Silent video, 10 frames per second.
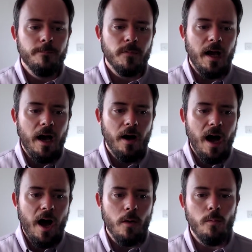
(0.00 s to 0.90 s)

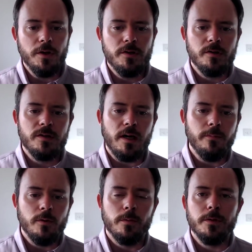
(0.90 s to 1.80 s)
how much time
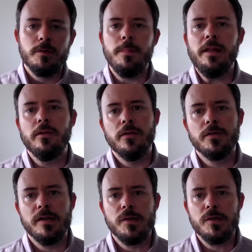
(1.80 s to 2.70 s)
you want to spend on this
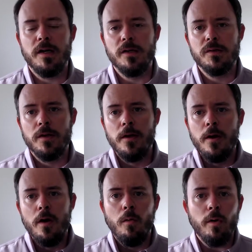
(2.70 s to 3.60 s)
exercise.
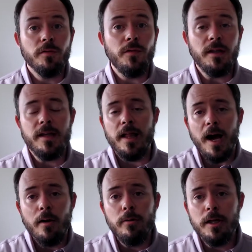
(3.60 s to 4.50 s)
One thing that
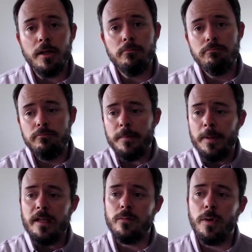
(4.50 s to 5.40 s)
I will
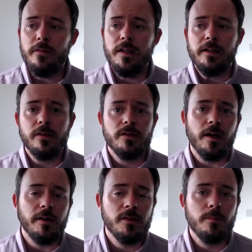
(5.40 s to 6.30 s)
repeat with the
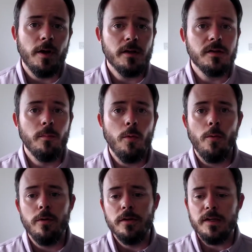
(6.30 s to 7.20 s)
exercises, but it's
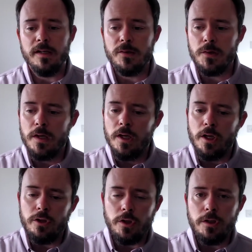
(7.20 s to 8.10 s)
important, is
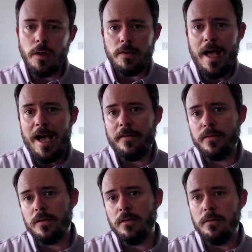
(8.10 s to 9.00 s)
you don't have
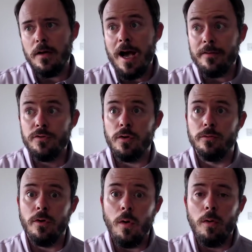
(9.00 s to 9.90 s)
to have
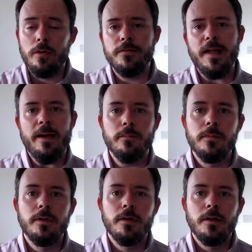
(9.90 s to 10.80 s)
done all of
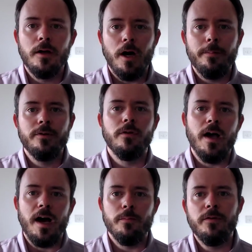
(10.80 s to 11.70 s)
them up to
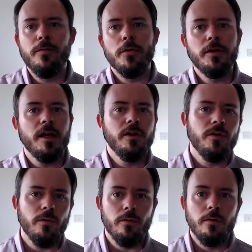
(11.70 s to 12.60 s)
now before you can
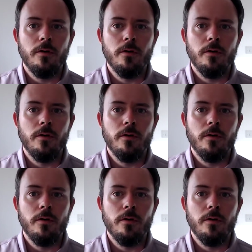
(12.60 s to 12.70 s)
do